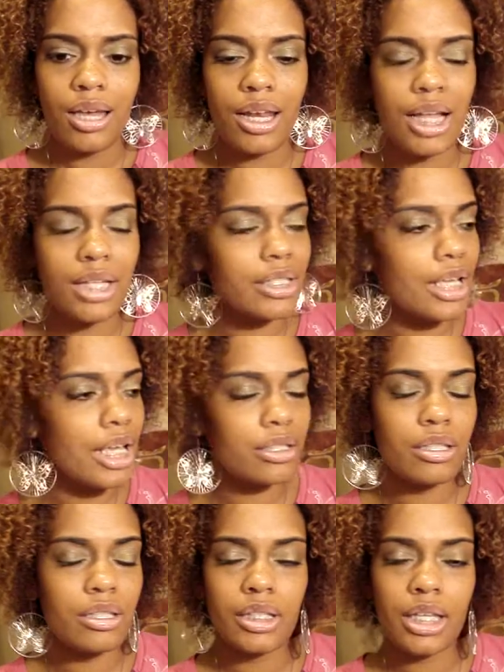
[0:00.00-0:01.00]
And I just had
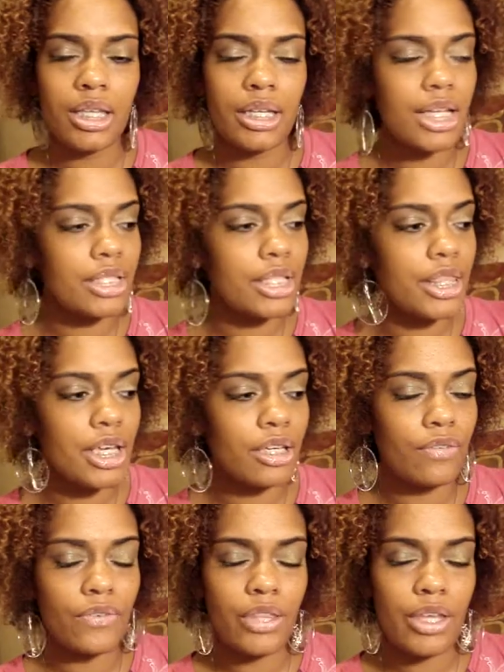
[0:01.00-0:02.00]
to look at that lady. I said, thank
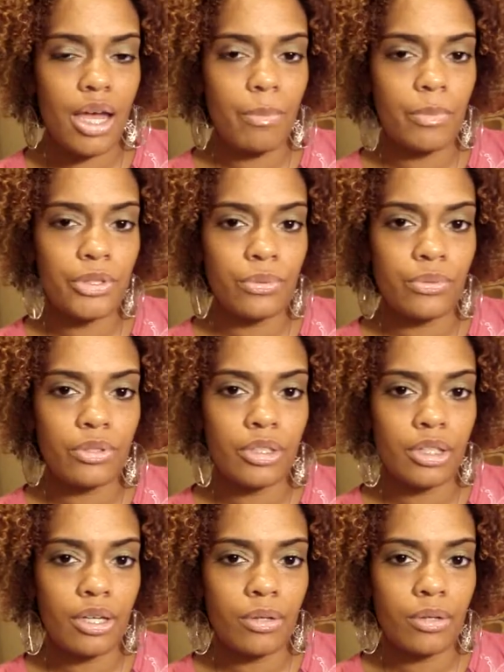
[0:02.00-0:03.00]
you for the
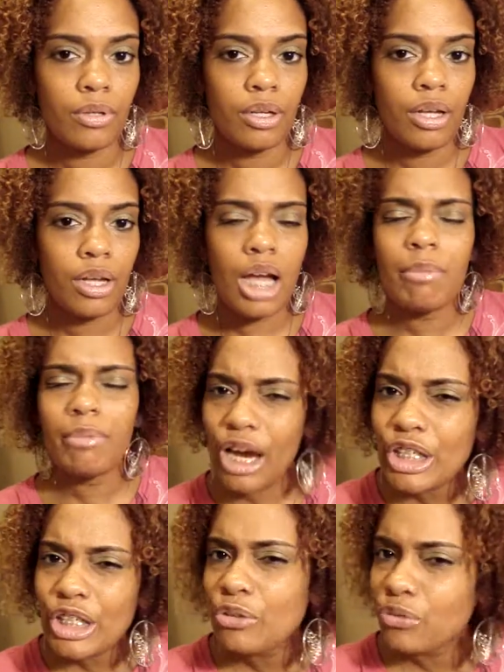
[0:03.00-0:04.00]
opportunity, though. I mean,
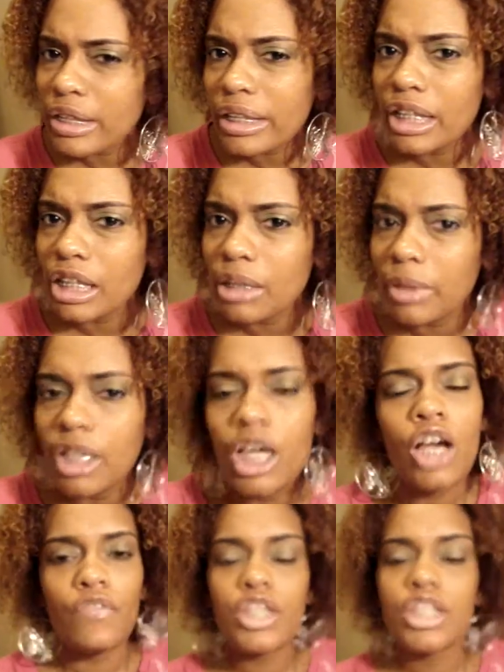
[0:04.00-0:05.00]
are you freaking kidding me?
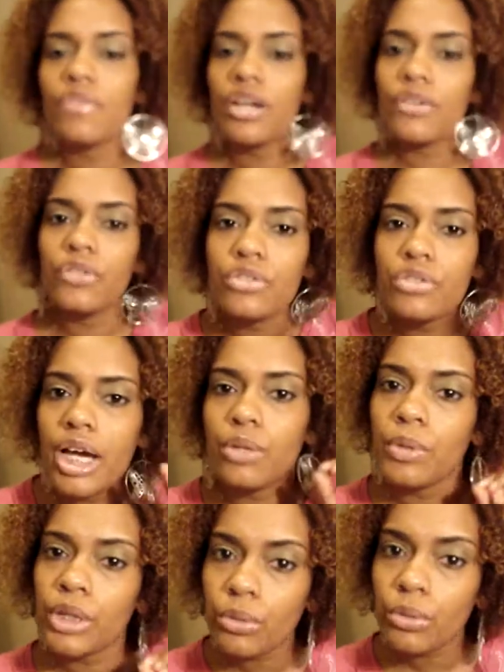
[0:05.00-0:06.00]
First of all, if you're trying
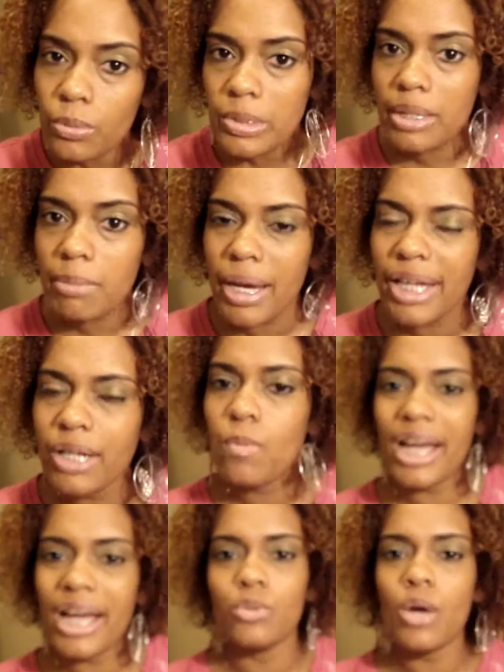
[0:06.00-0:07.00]
to recruit somebody,
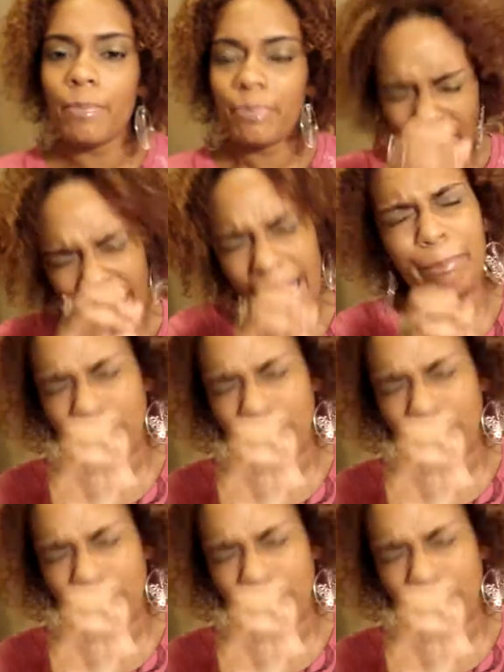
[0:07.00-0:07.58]
why are you up?